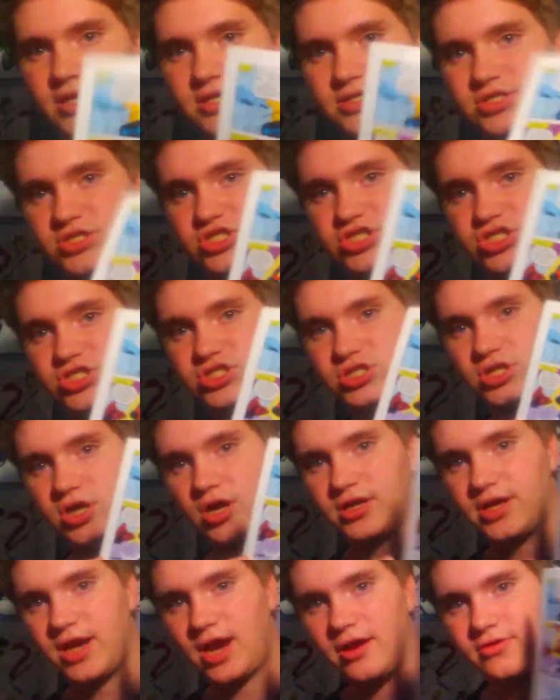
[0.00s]
gets
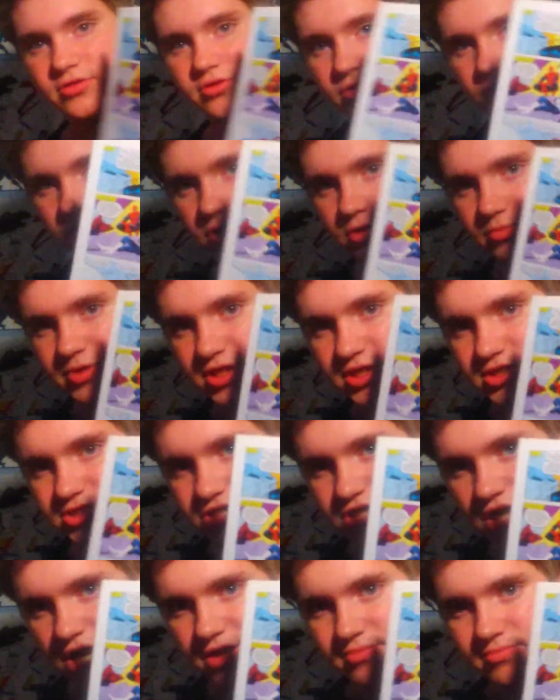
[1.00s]
chucked out of the room in this
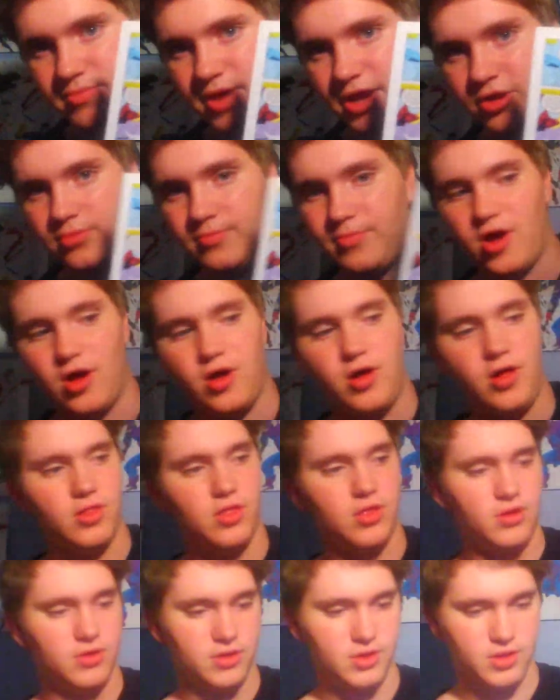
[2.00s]
giant metal
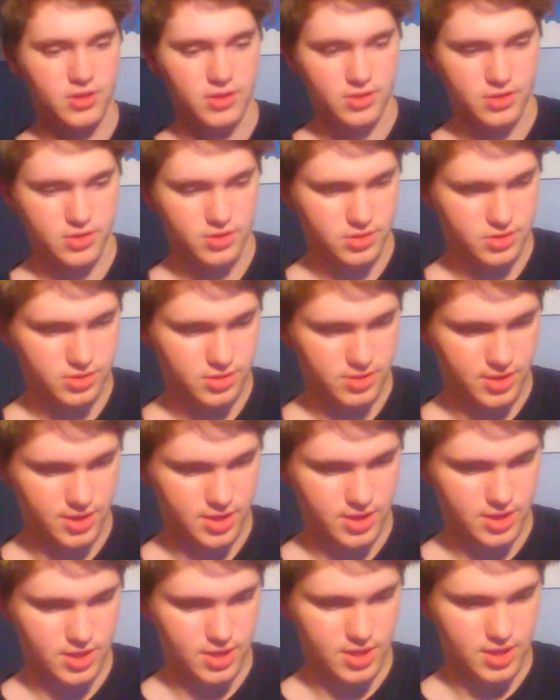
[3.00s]
ball,
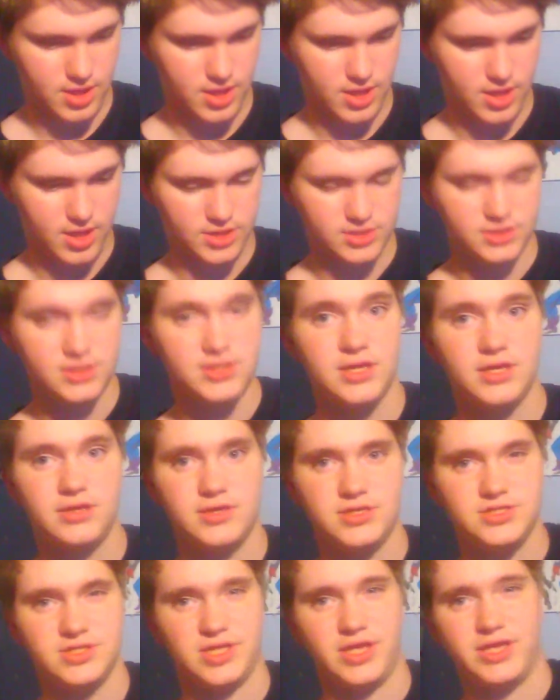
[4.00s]
and
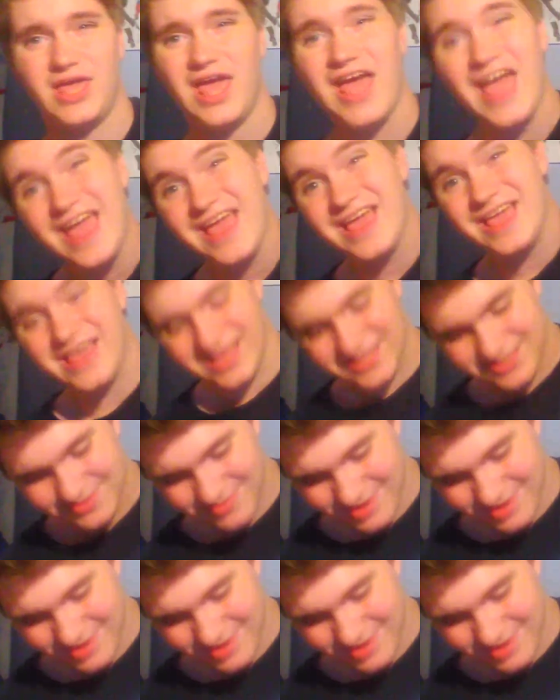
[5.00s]
he's like, hey, it's